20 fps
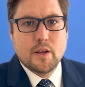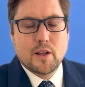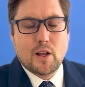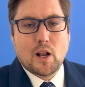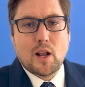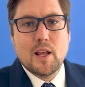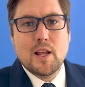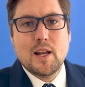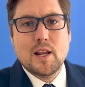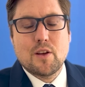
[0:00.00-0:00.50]

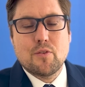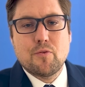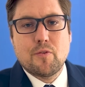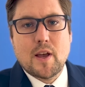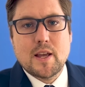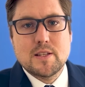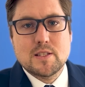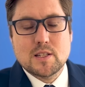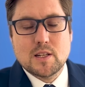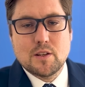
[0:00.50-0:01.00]
Clearly, a
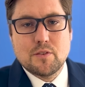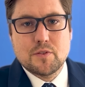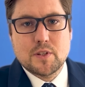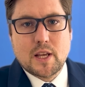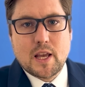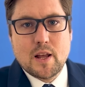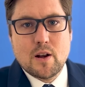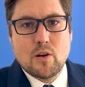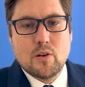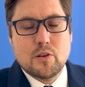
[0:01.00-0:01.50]
facelift
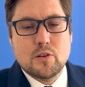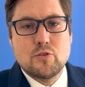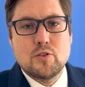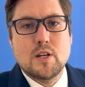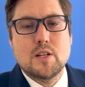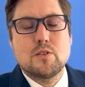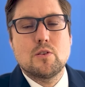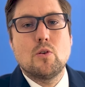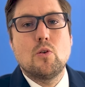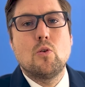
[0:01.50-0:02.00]
cannot
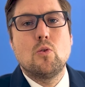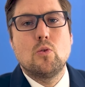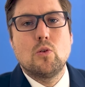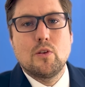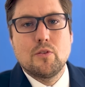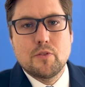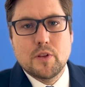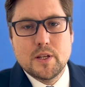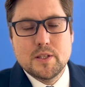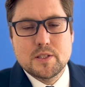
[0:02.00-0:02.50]
address all
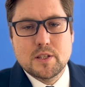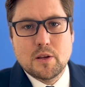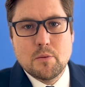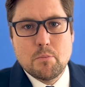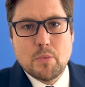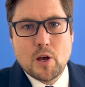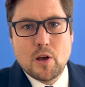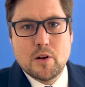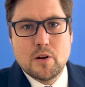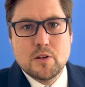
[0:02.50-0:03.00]
of these
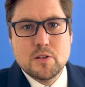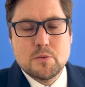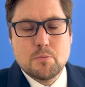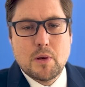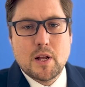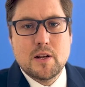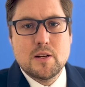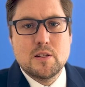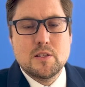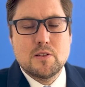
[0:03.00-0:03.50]
components,
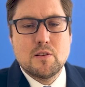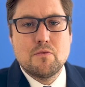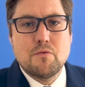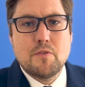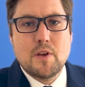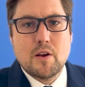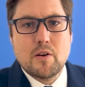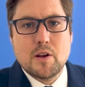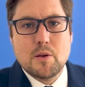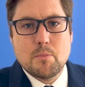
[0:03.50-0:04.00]
but it is a
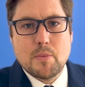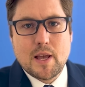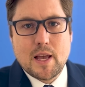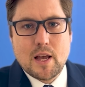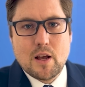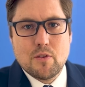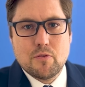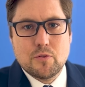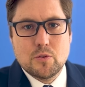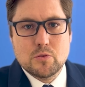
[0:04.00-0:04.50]
very
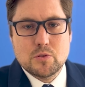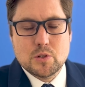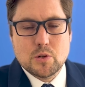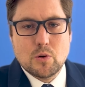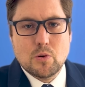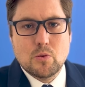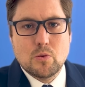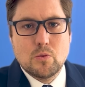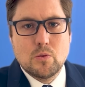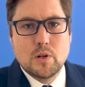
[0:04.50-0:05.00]
powerful
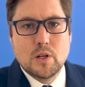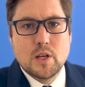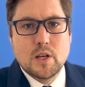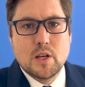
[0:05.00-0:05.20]
tool